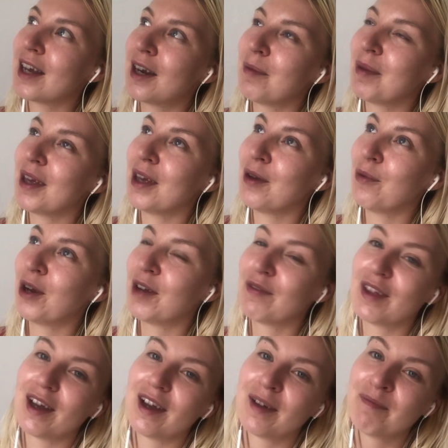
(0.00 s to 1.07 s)
be one of
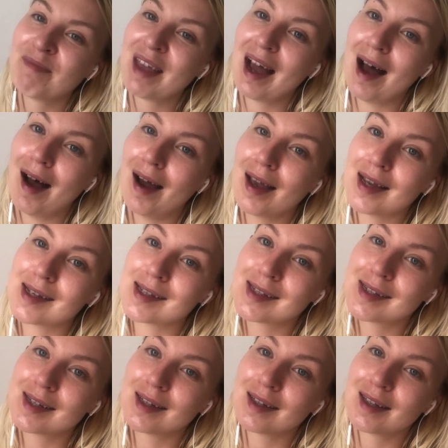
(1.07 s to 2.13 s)
the
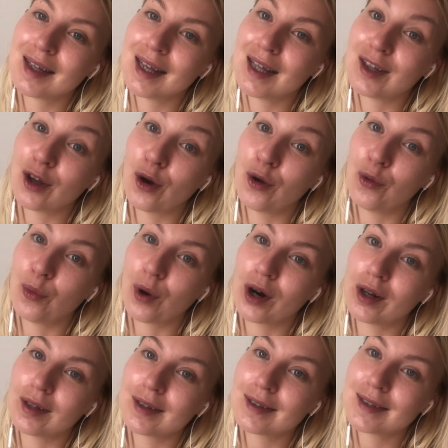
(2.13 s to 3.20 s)
highest in the whole
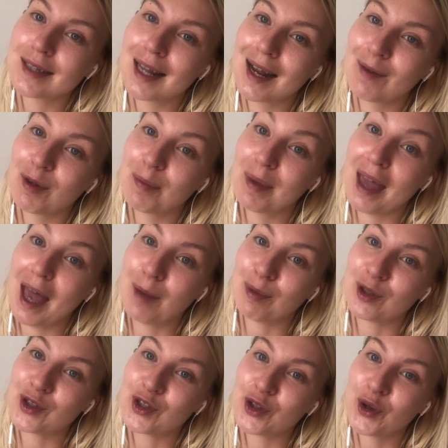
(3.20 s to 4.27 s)
world, and I will be
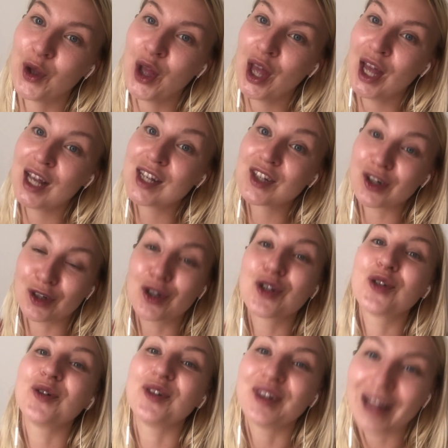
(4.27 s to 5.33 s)
able to start to
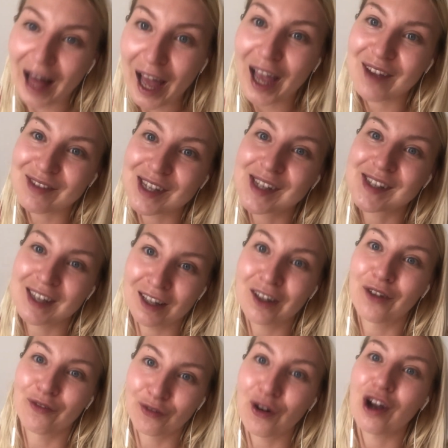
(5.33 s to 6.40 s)
do lives instead
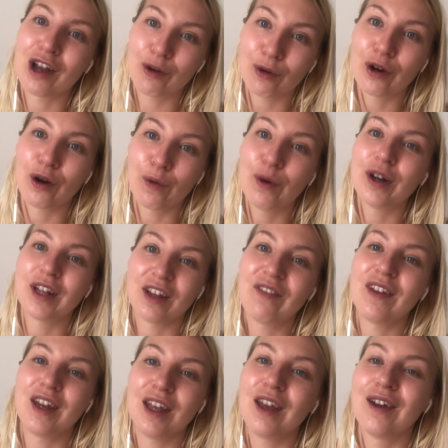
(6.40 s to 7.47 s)
of recorded
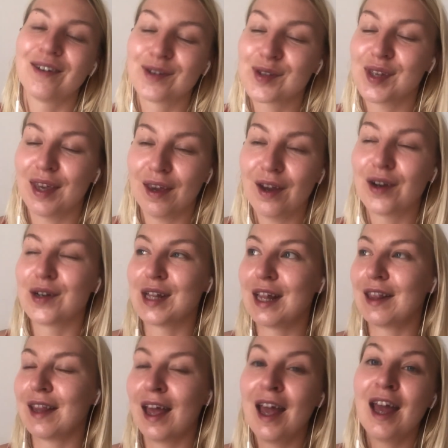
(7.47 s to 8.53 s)
videos here,
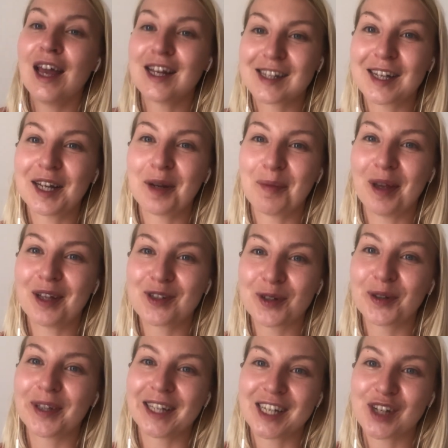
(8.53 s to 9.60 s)
and it's gonna be a
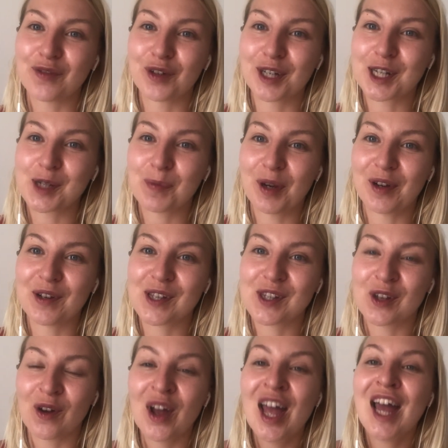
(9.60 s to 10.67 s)
totally different experience.
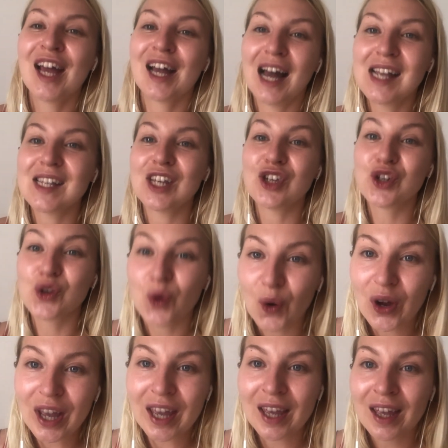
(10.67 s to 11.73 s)
So guys,
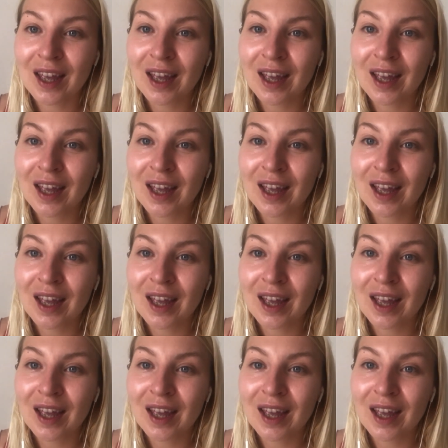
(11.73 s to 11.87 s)
enjoy.